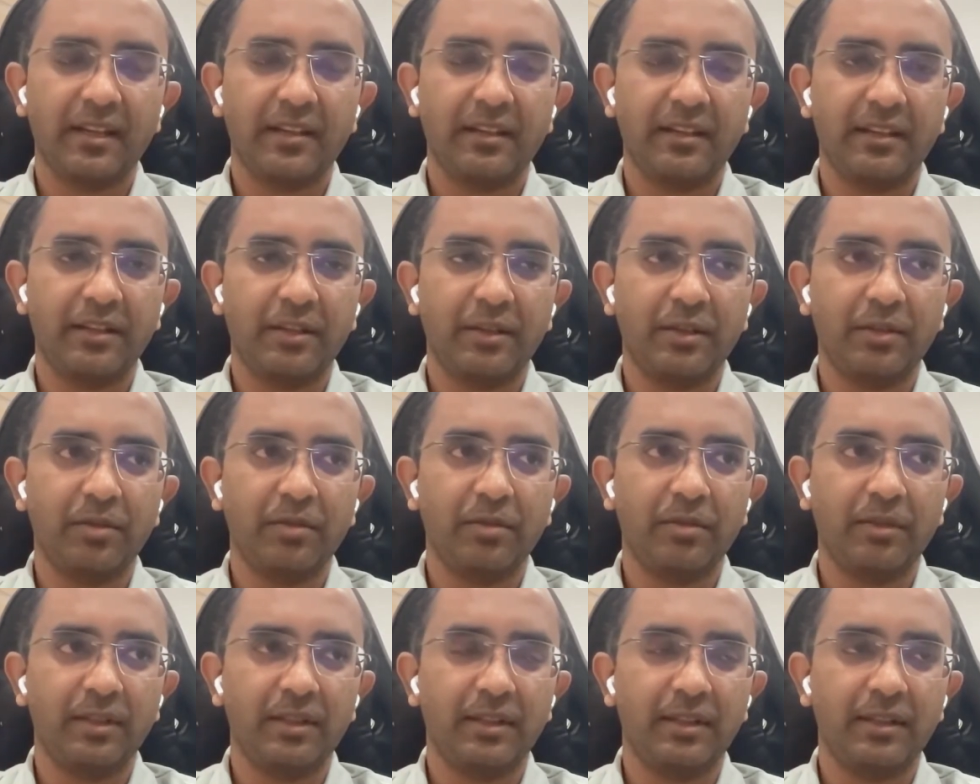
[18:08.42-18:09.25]
they
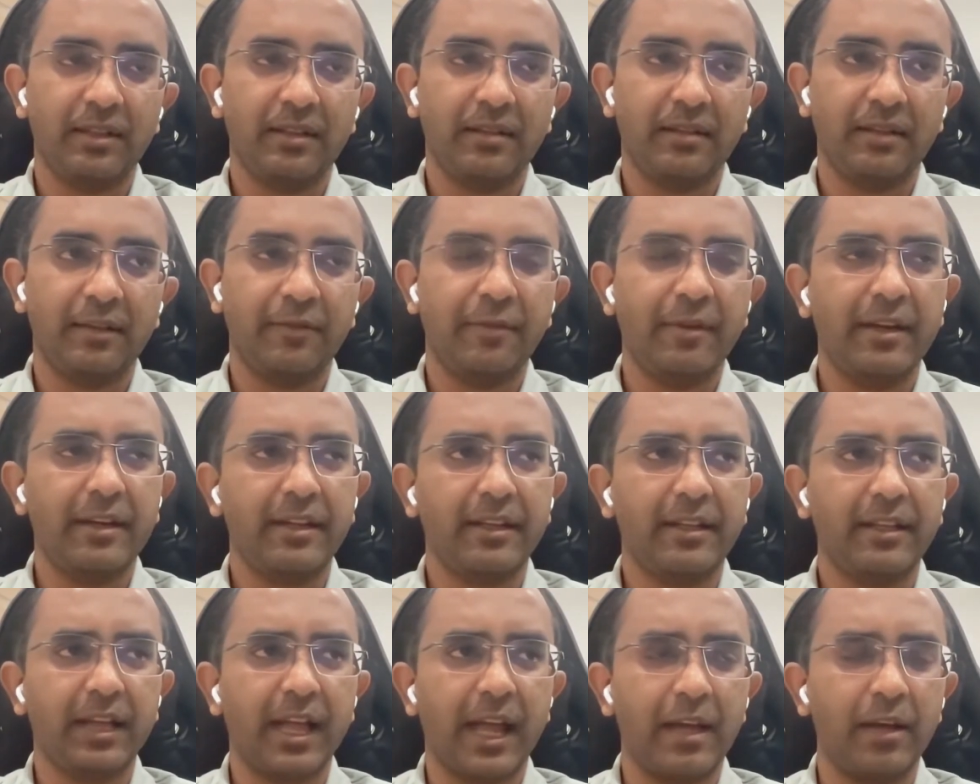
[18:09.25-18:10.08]
do. In fact, I
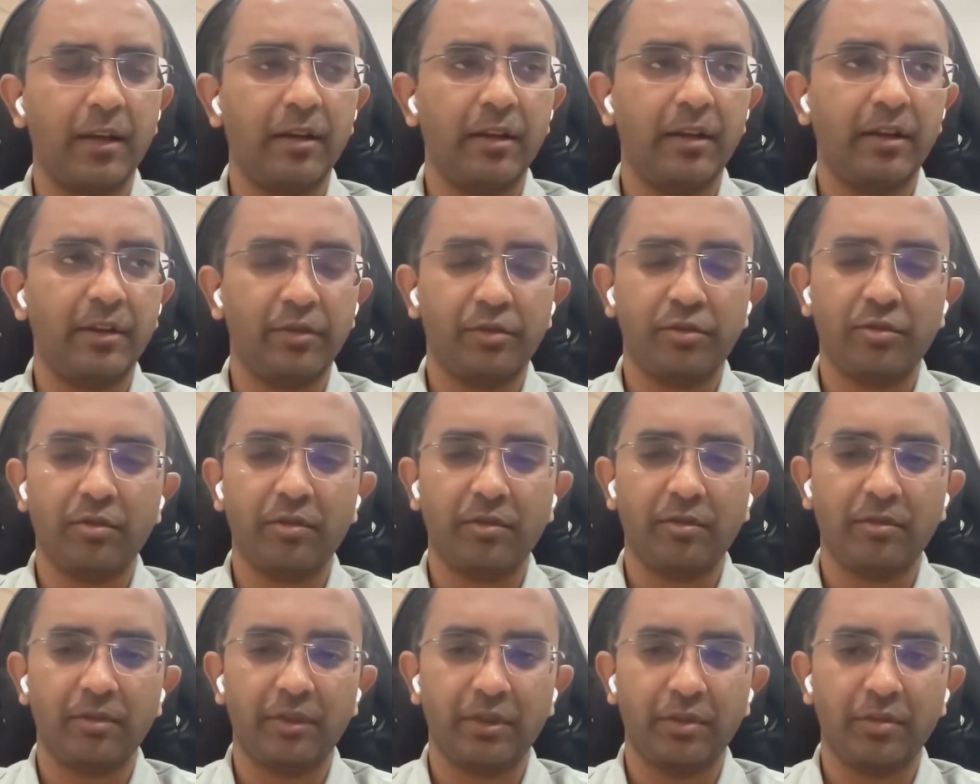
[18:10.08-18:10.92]
think Angular used
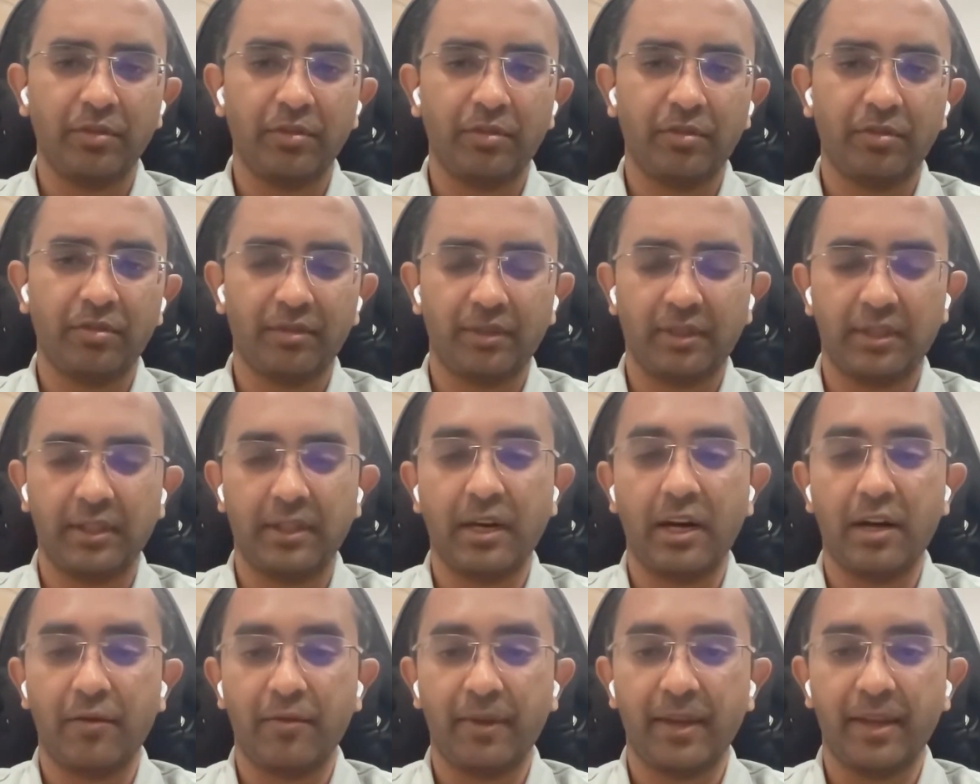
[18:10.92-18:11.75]
to use a
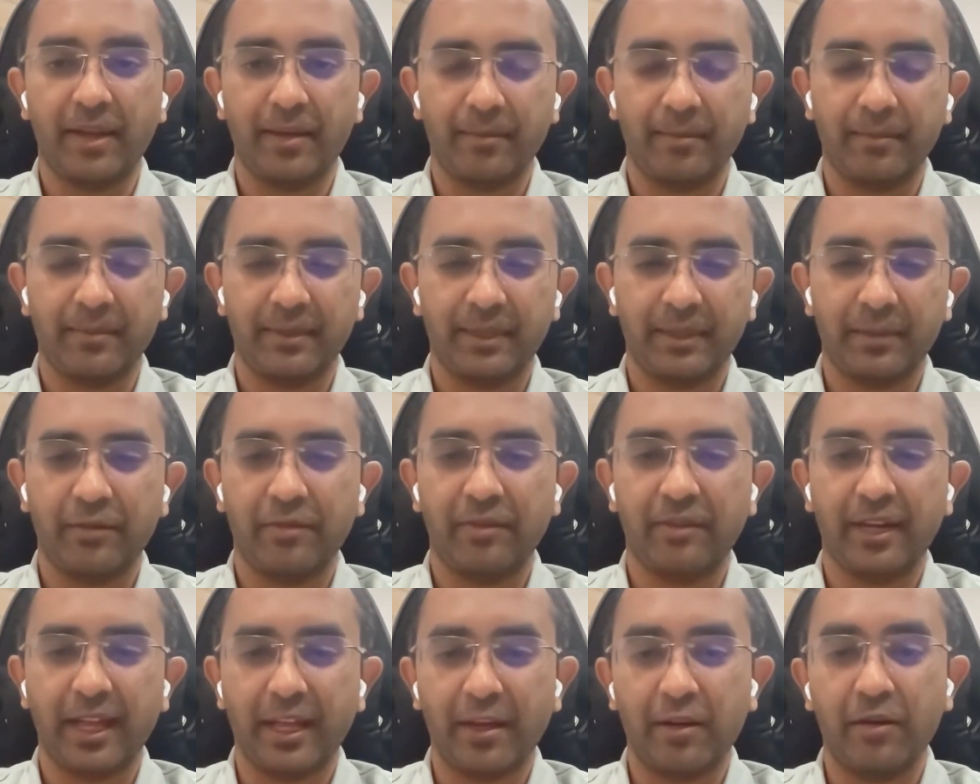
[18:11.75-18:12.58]
Dart VM. There was
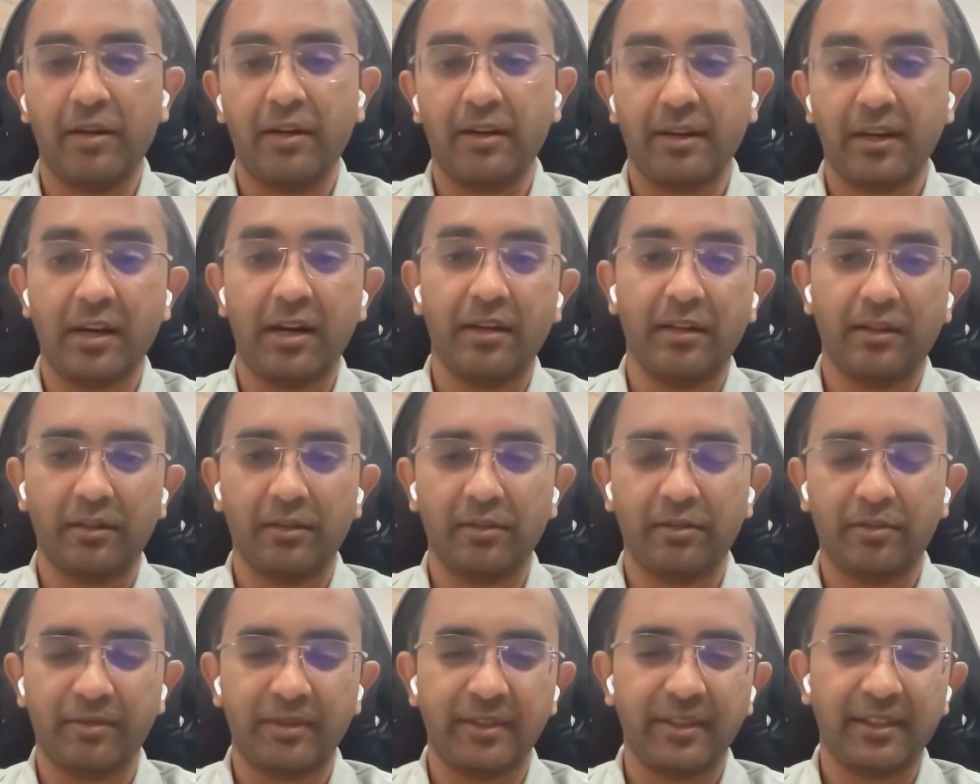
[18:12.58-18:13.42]
an Angular Dart
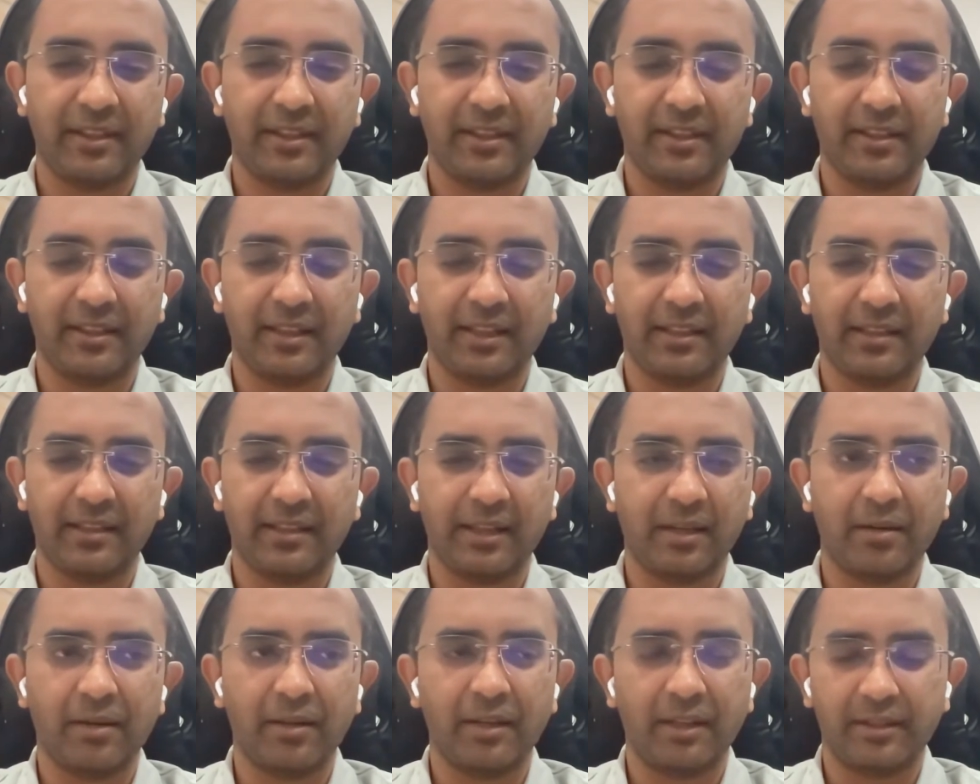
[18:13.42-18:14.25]
also, right? I
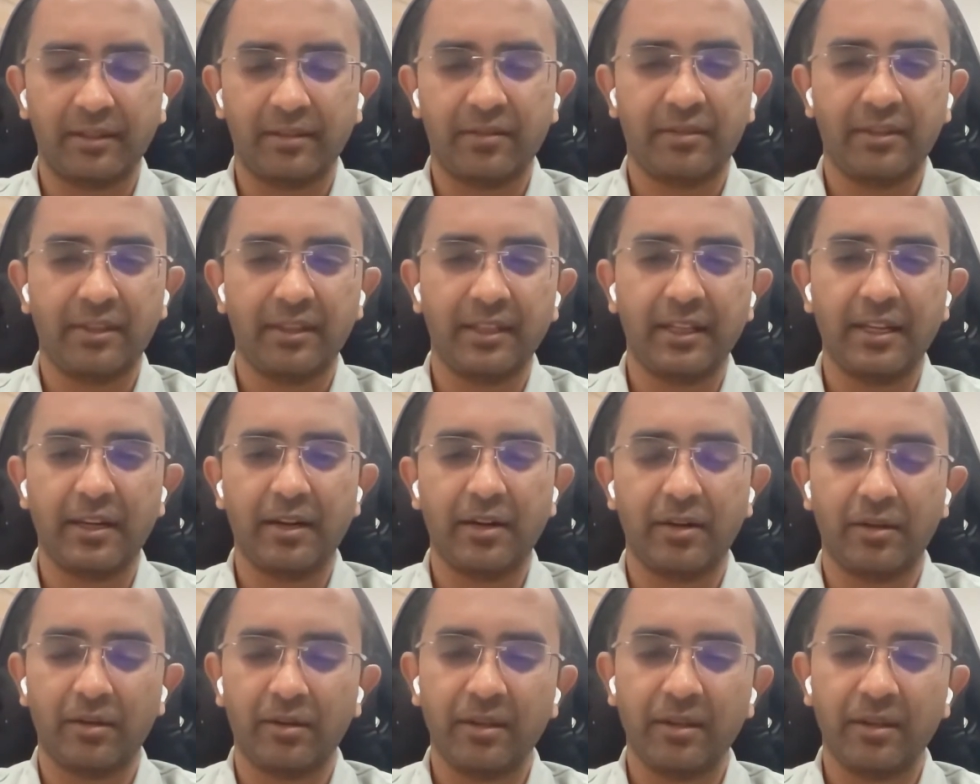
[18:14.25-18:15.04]
don't know if it's still there or not.